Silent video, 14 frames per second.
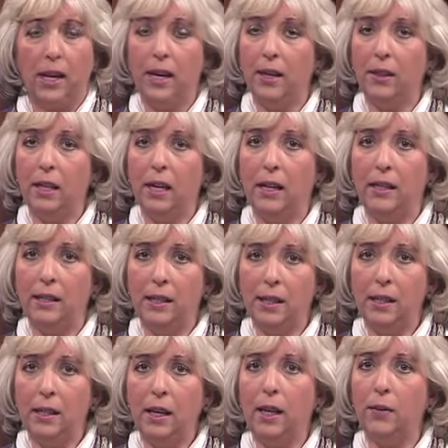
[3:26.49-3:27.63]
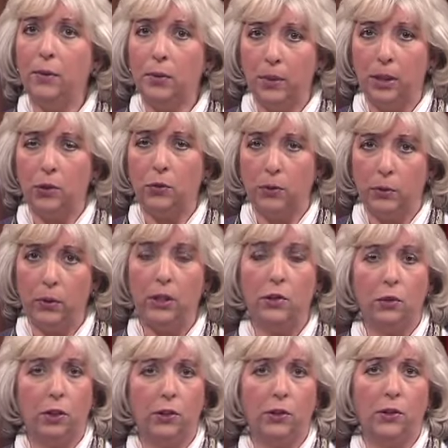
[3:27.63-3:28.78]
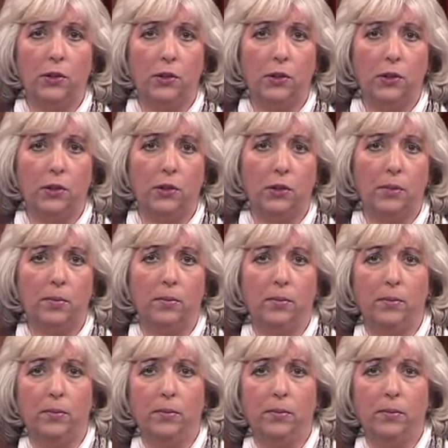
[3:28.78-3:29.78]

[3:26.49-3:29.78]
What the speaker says: and the idea of a restructured system.